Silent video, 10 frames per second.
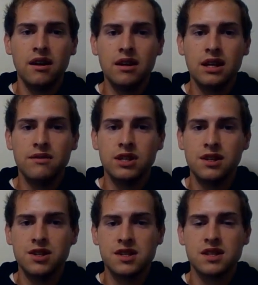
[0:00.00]
Even
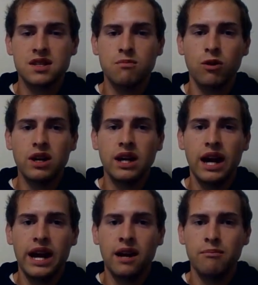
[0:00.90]
just this morning,
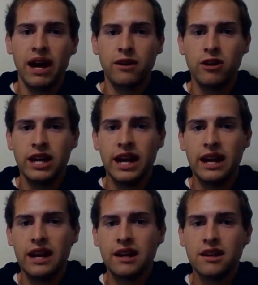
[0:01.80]
I had a migraine
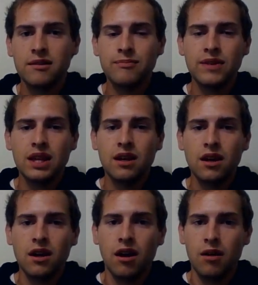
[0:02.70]
headache.
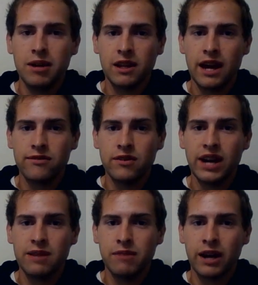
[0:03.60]
All my life I've
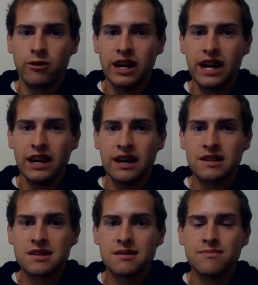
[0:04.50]
had migraine
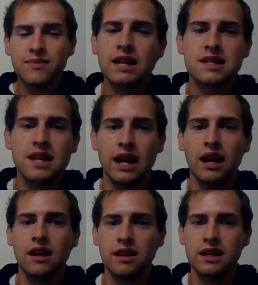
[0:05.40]
headaches. I'm not
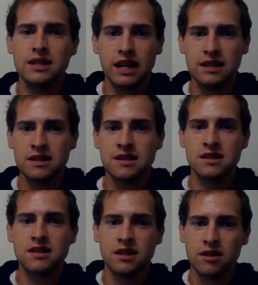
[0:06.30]
saying that
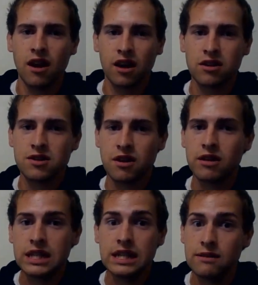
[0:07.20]
dentists and doctors are
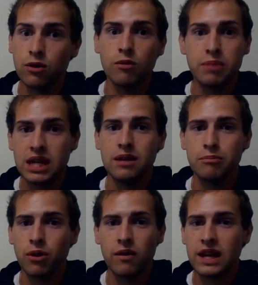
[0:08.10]
evil
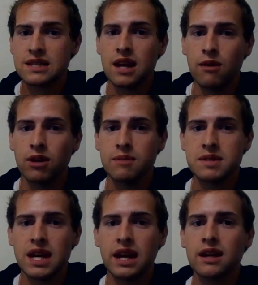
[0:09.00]
people, that's not what I'm
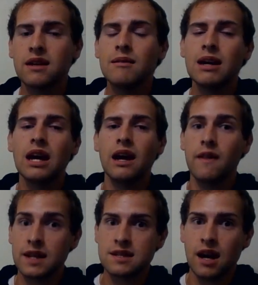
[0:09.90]
saying. And
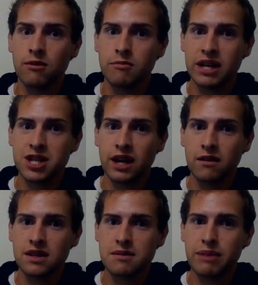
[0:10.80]
that's not what my
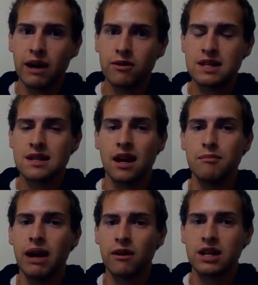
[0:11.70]
channel is about. It's not
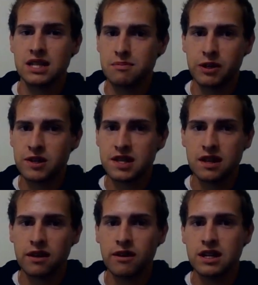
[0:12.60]
about conspiracy
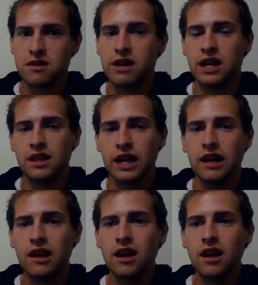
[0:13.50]
theories or anything.